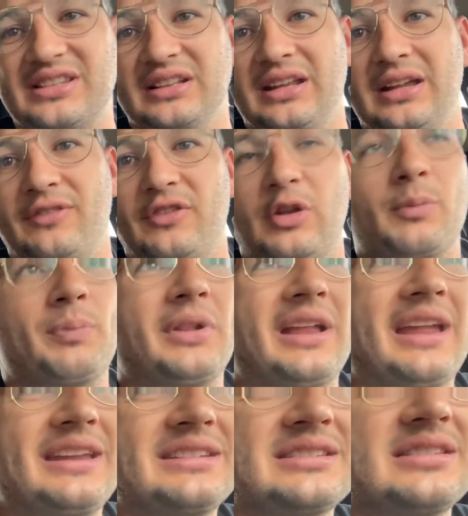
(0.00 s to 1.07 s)
to live in a
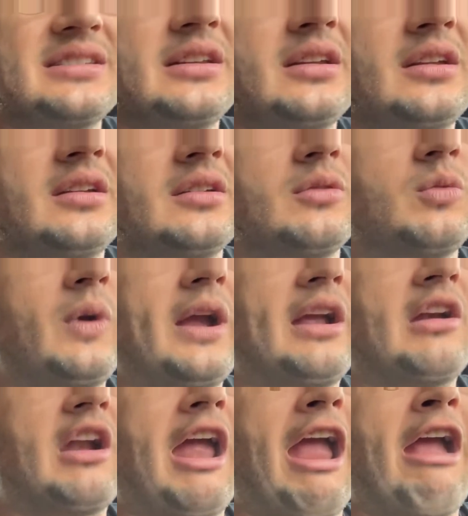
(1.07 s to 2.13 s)
place
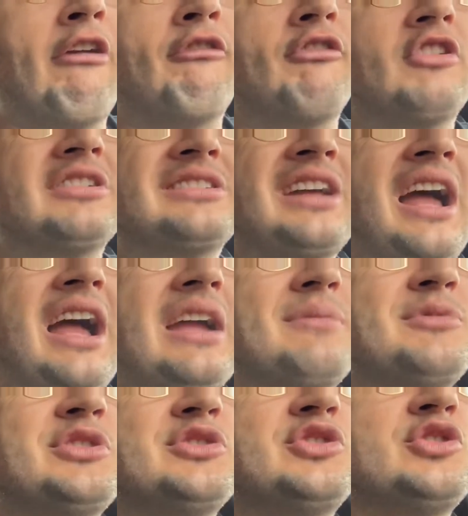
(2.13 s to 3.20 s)
where every
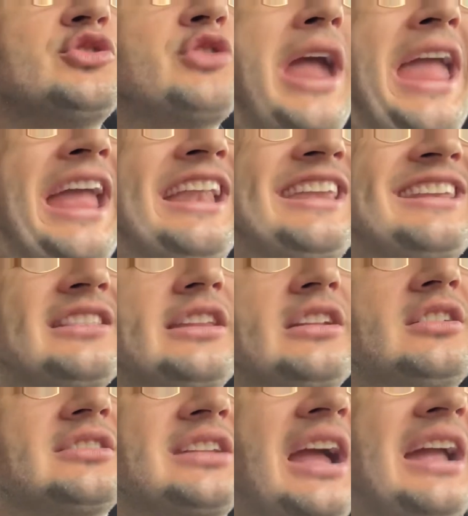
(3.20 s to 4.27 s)
time you do any
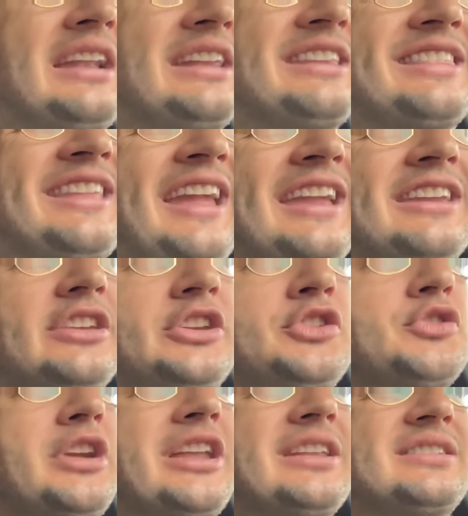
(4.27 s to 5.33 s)
little tiny thing,
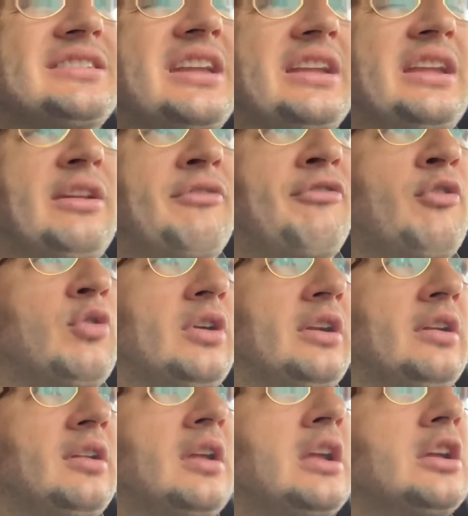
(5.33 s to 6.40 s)
you get a ticket for
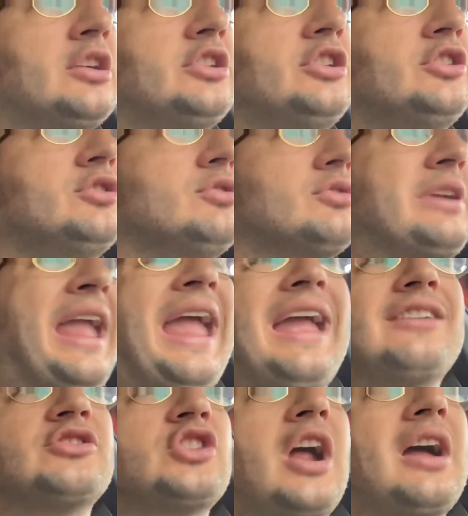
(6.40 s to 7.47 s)
it. You
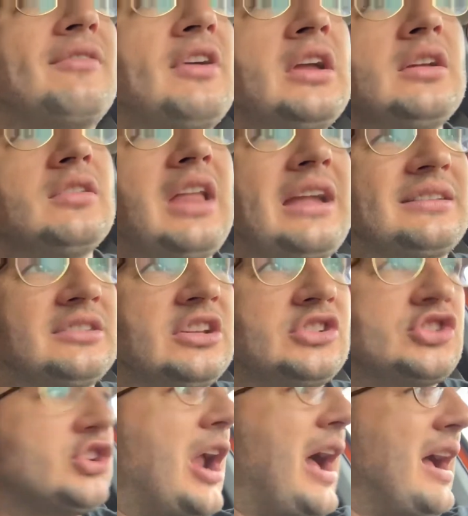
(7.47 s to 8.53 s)
can't drive. Like, to
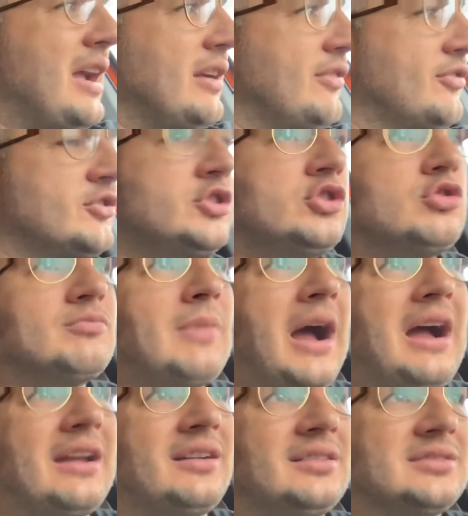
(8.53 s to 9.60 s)
drive 2
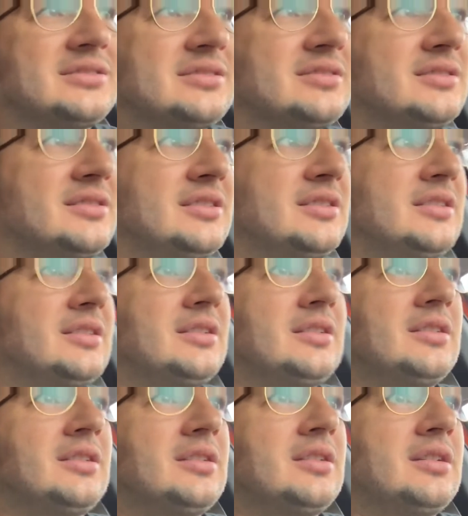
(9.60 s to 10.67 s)
miles,
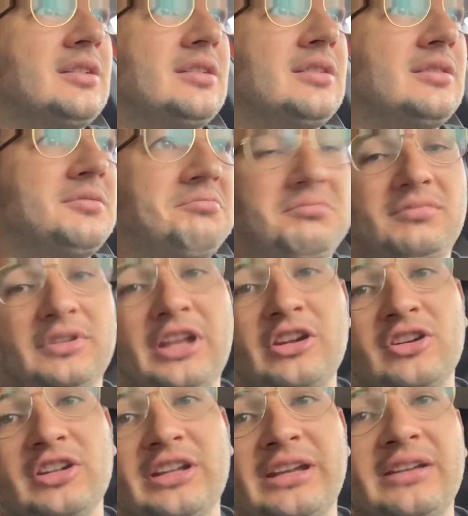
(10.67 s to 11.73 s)

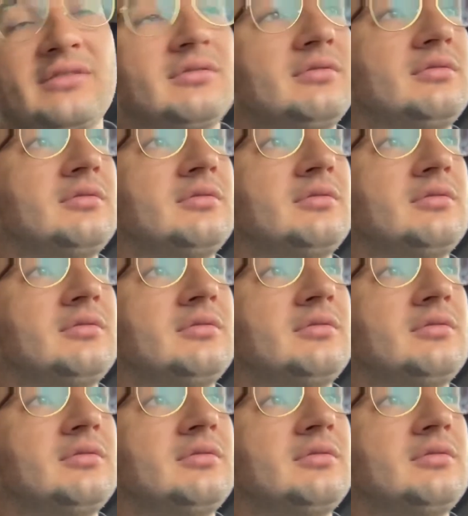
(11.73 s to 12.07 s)
literally,